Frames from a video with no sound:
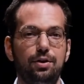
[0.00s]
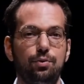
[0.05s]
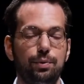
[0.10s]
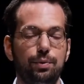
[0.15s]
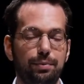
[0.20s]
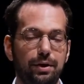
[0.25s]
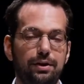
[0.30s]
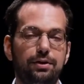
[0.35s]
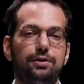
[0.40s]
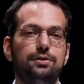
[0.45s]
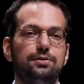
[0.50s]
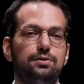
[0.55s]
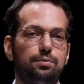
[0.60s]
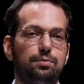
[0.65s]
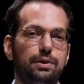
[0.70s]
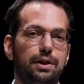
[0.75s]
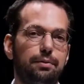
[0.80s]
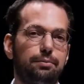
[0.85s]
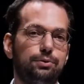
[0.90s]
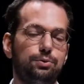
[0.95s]
We might also
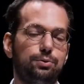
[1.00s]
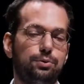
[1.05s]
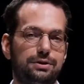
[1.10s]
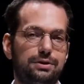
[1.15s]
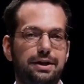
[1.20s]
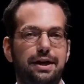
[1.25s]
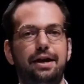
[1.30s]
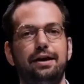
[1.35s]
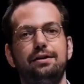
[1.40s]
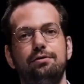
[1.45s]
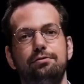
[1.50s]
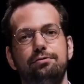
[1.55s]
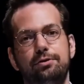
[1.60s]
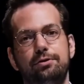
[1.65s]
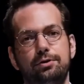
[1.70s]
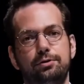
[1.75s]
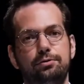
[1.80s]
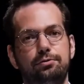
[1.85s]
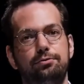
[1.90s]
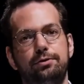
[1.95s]
be able to attack the
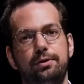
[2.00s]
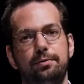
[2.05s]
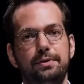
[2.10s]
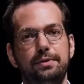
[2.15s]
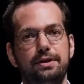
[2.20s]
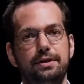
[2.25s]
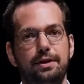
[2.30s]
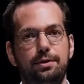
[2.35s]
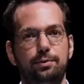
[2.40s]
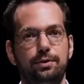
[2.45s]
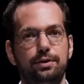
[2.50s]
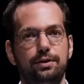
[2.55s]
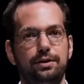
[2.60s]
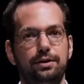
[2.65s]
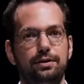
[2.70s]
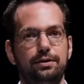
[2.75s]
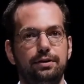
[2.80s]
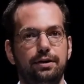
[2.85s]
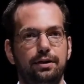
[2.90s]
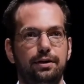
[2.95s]
phone from the
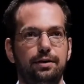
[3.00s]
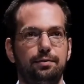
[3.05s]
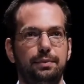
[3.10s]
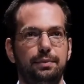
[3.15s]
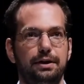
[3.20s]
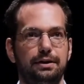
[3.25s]
network um,